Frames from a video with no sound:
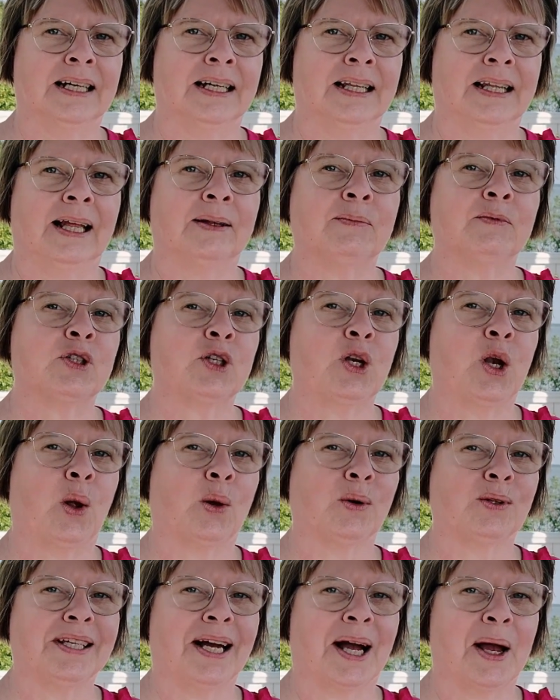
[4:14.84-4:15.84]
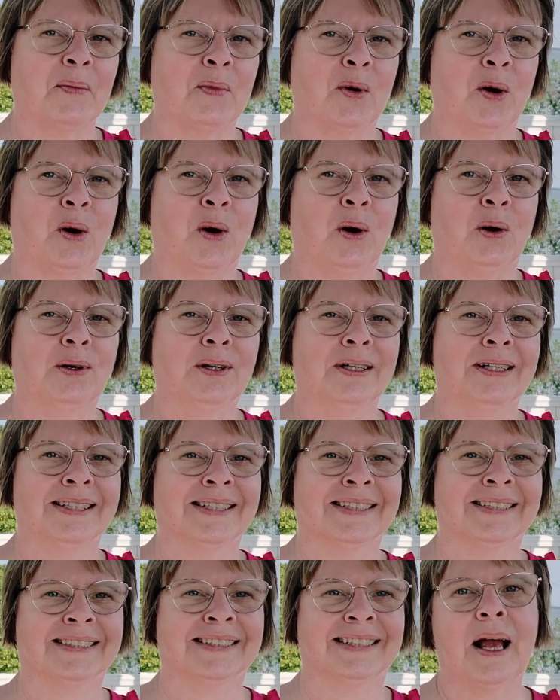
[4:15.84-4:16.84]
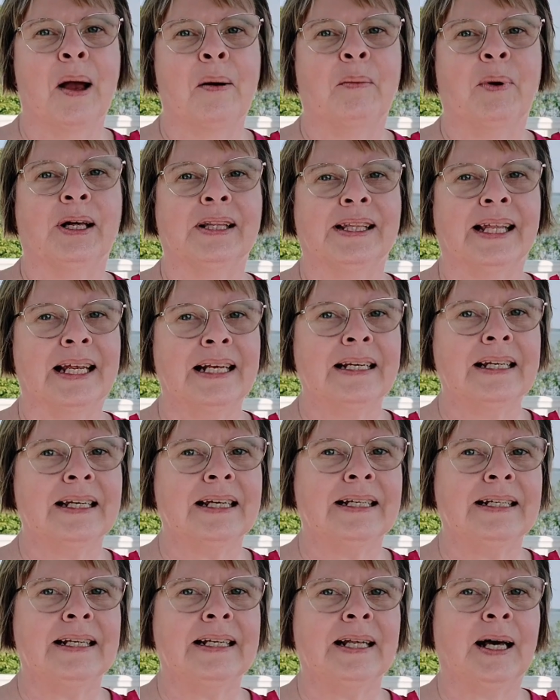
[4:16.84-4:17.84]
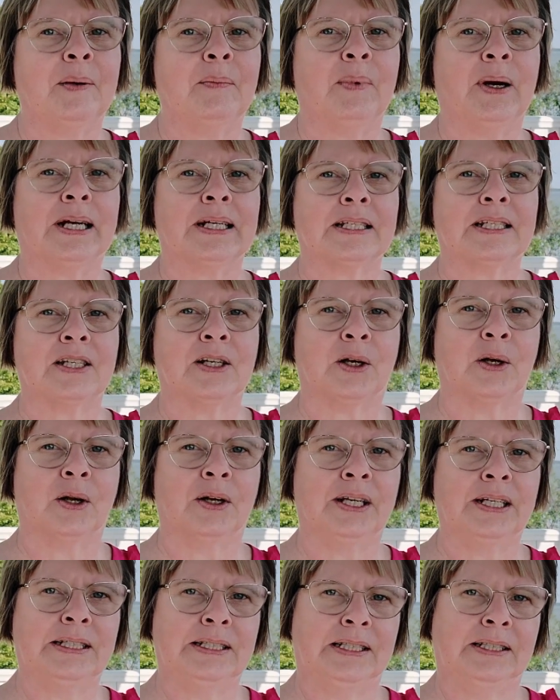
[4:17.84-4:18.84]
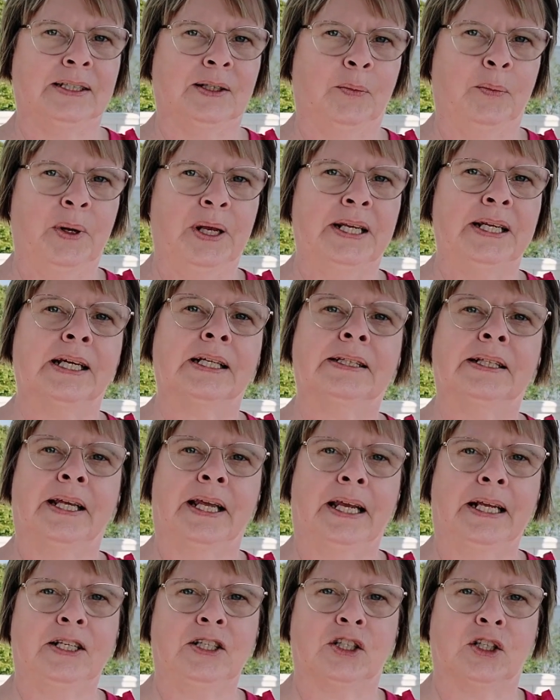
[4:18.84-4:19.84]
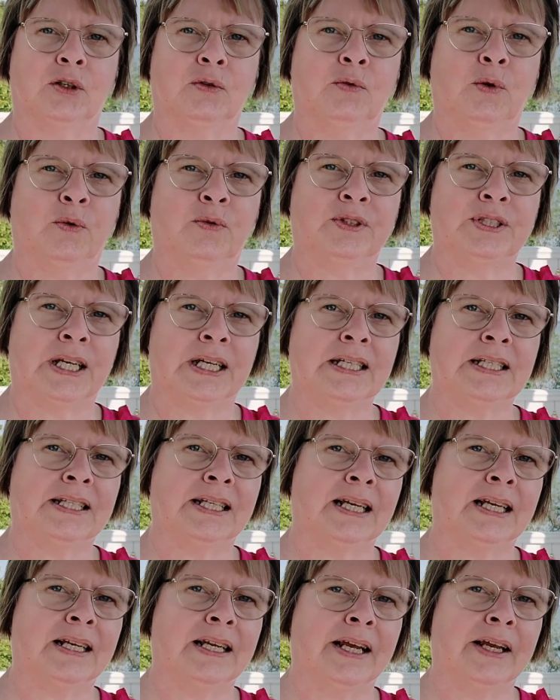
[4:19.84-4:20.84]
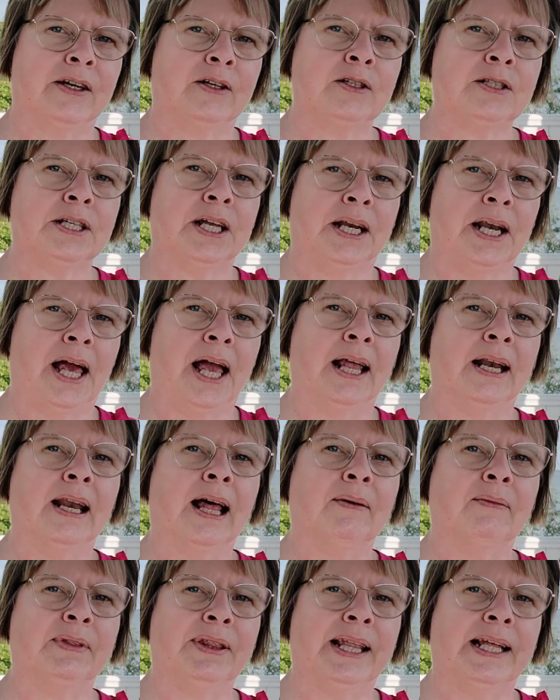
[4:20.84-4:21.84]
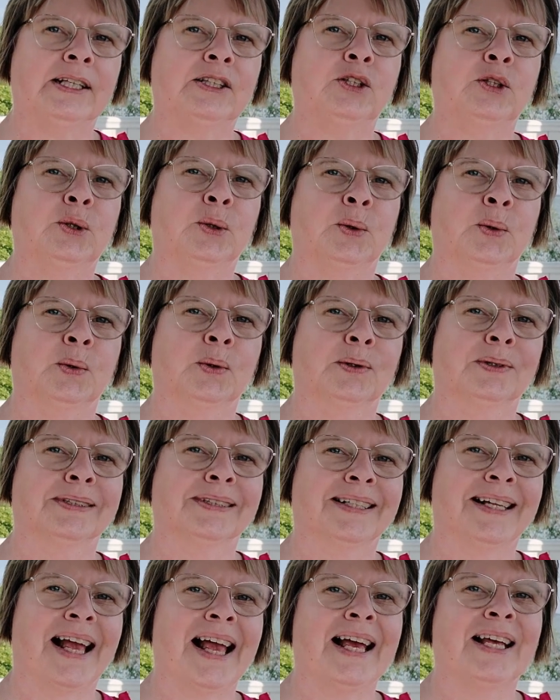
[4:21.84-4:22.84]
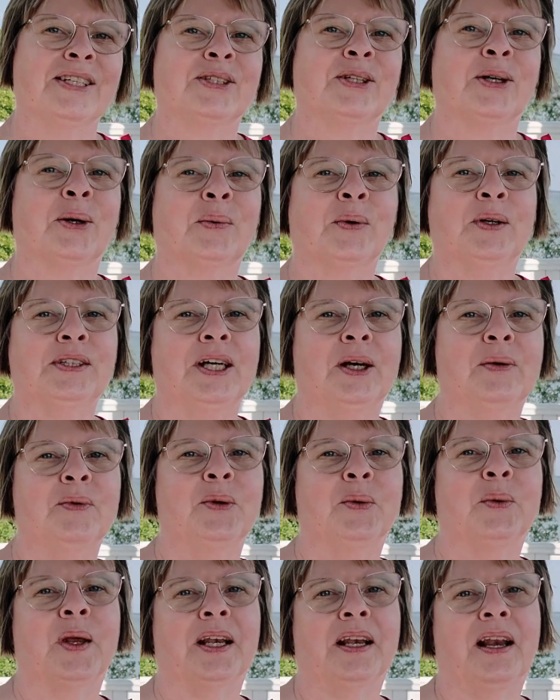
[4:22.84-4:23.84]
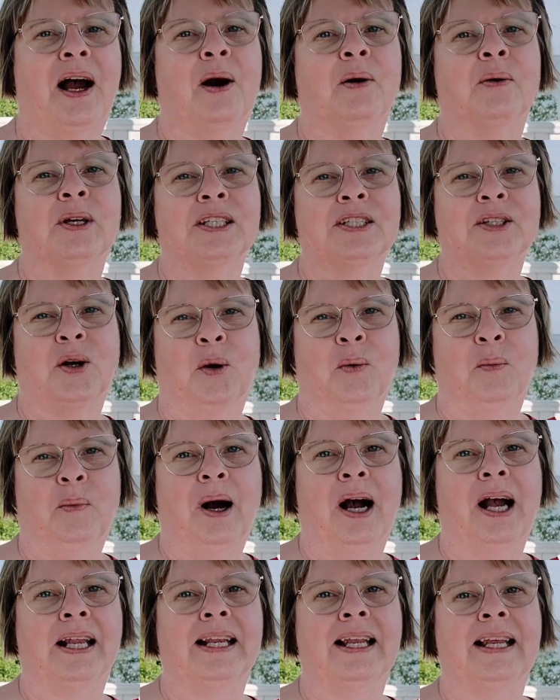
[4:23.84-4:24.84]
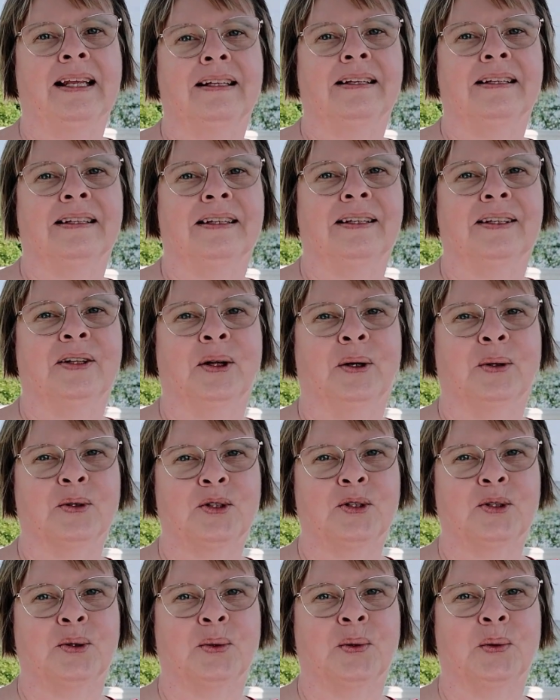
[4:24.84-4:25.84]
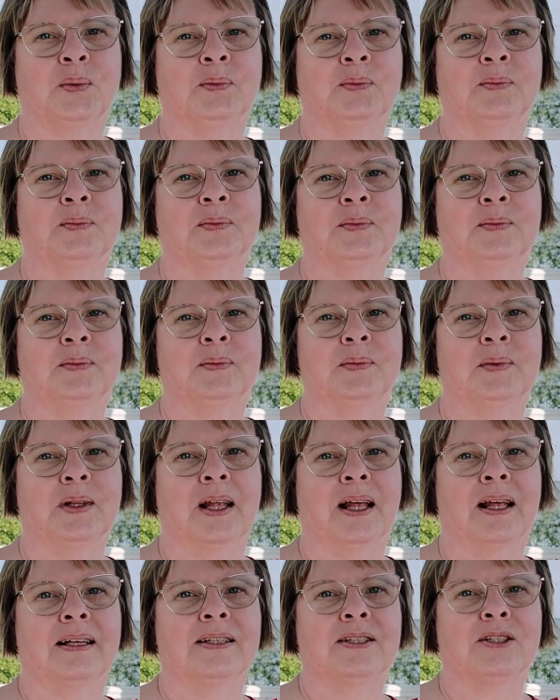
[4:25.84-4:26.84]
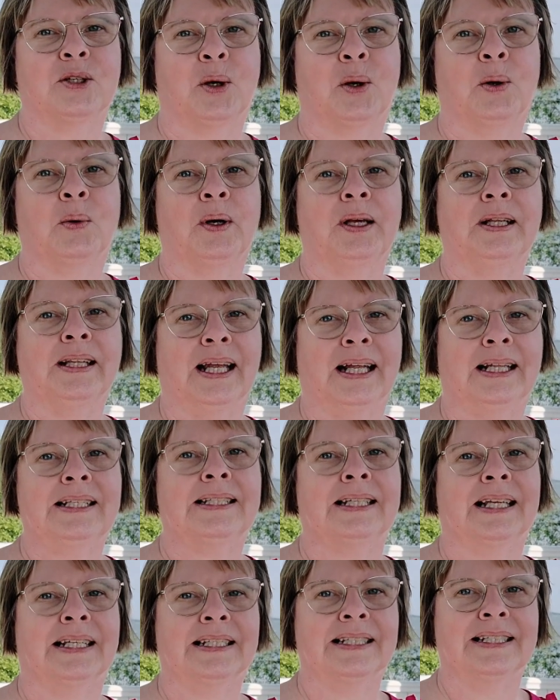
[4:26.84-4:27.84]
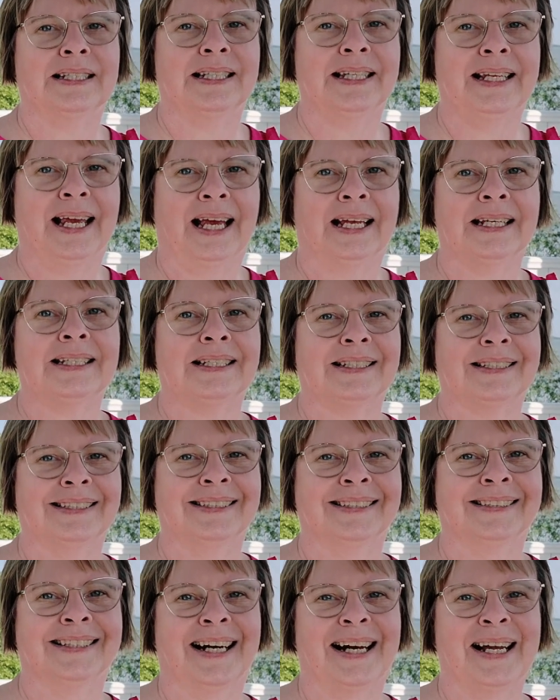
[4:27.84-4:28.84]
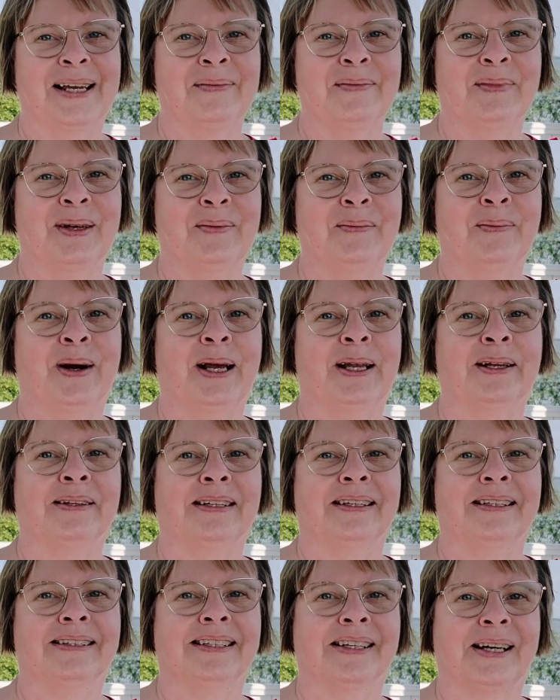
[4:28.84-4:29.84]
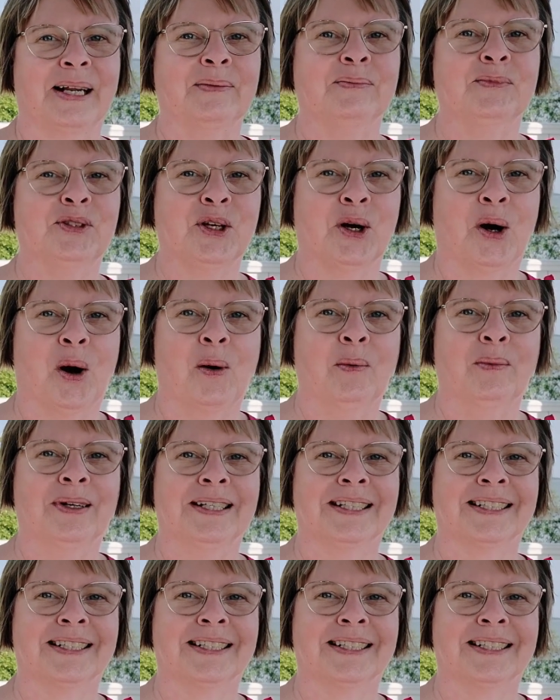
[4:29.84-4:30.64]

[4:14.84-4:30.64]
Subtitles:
That was a long time ago. But then I ended up as a digital media teacher for 16 years, and I loved that too. So what I'm doing now is combining those two. So in that sense, yes, I am in my dream job.